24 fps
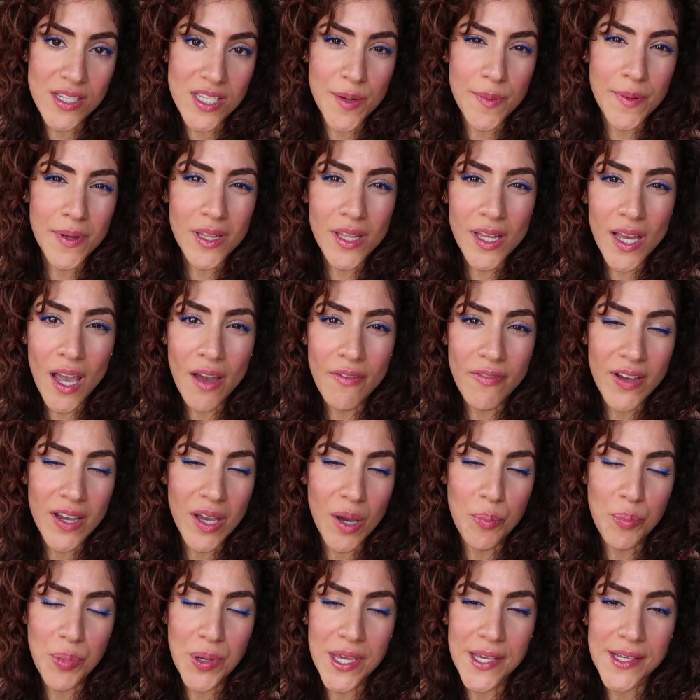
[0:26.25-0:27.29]
Typically I have like
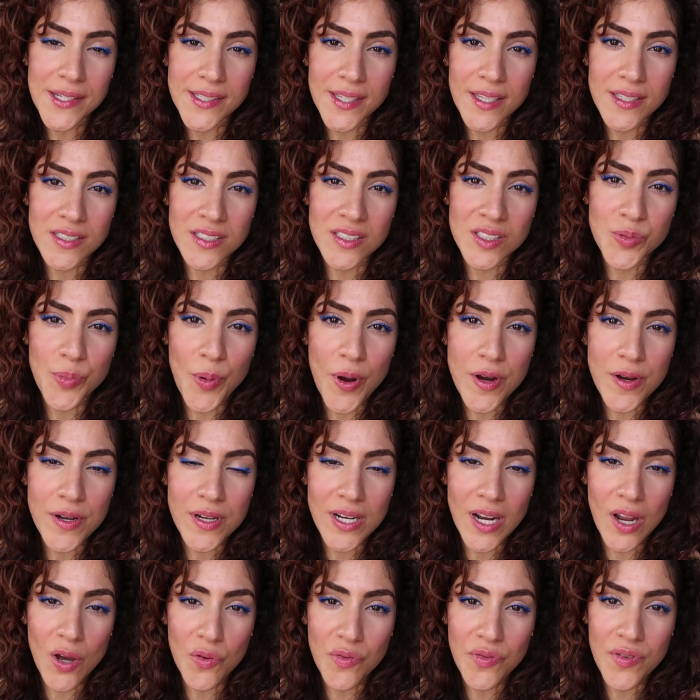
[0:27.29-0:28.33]
a piece that's inspiring
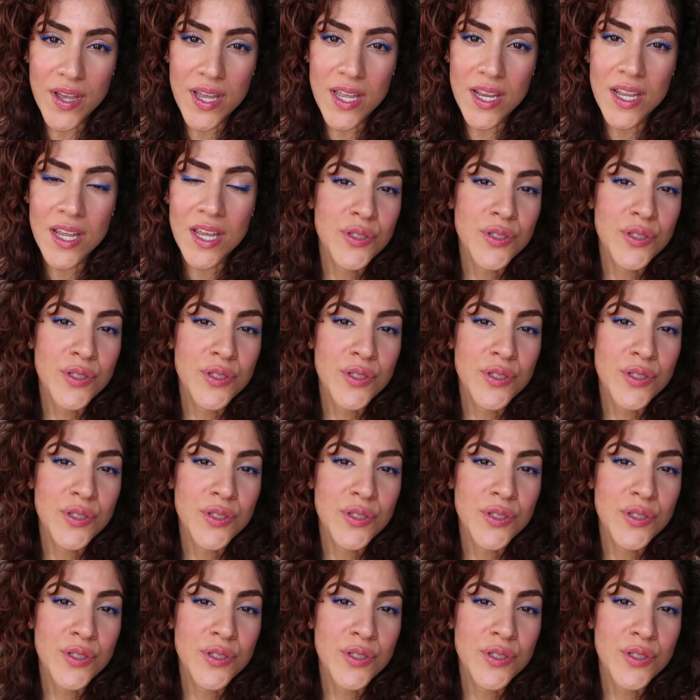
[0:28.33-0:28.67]
an outfit.